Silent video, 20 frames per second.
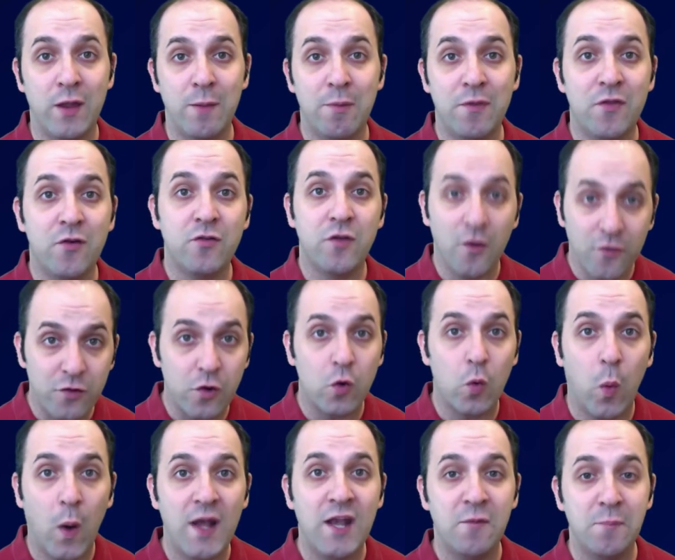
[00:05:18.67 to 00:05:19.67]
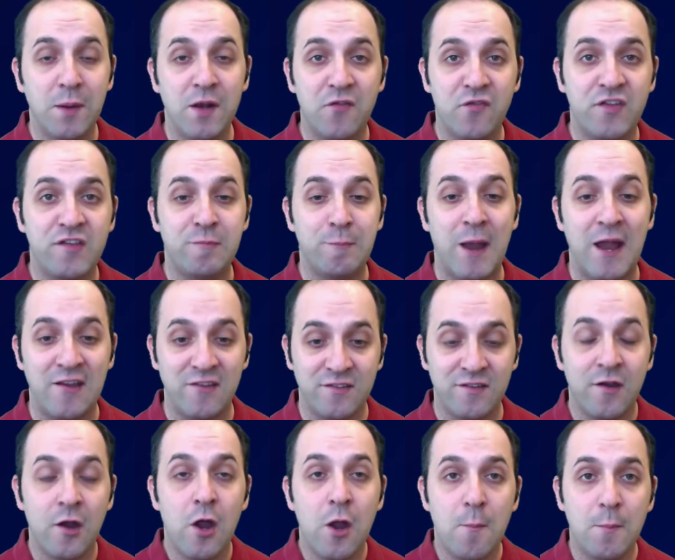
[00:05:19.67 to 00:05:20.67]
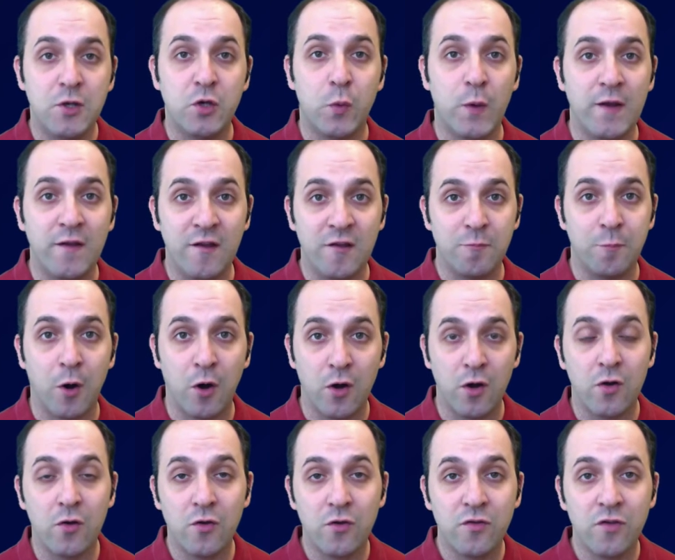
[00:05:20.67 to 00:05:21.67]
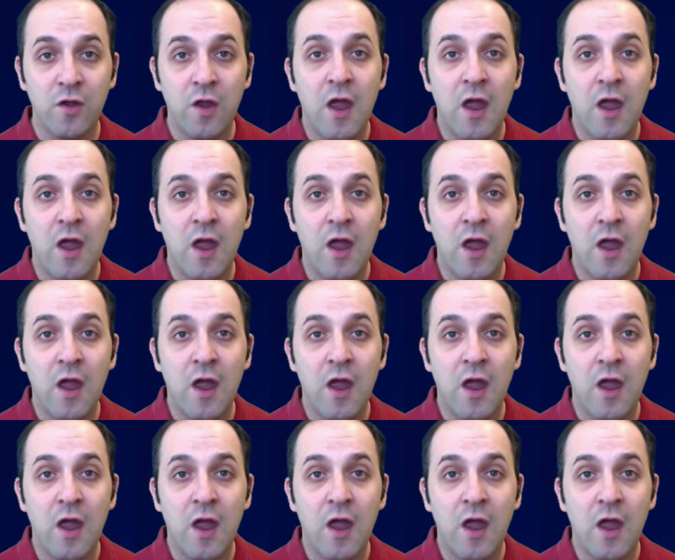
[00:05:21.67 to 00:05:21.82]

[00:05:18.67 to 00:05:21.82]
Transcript: but there's also quite a bit of space between these particles.